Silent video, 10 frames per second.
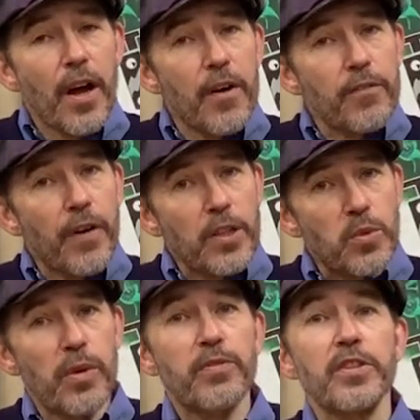and far
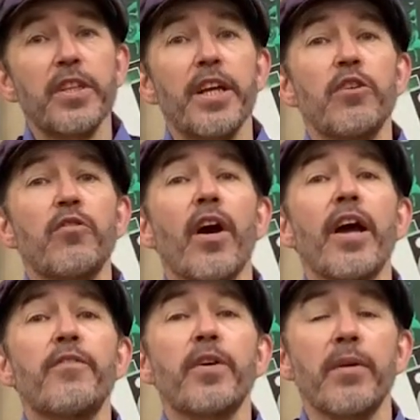swifter to get it
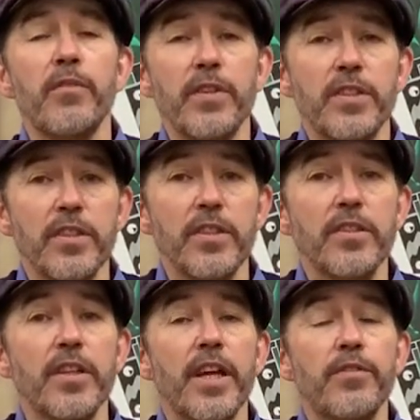right if you come and visit us
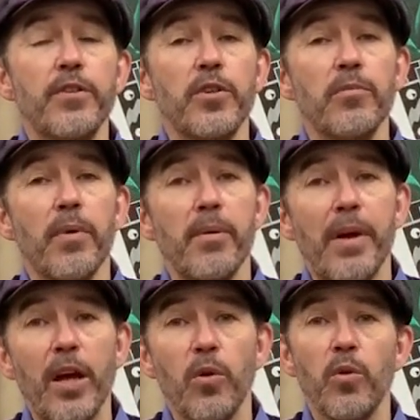than if you do it by
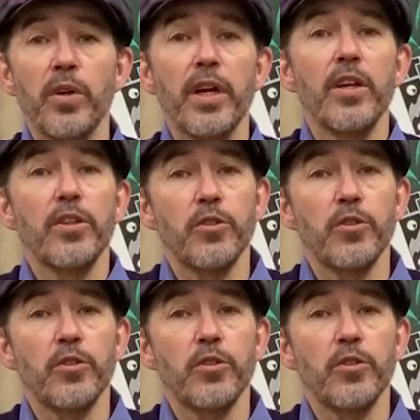mail order.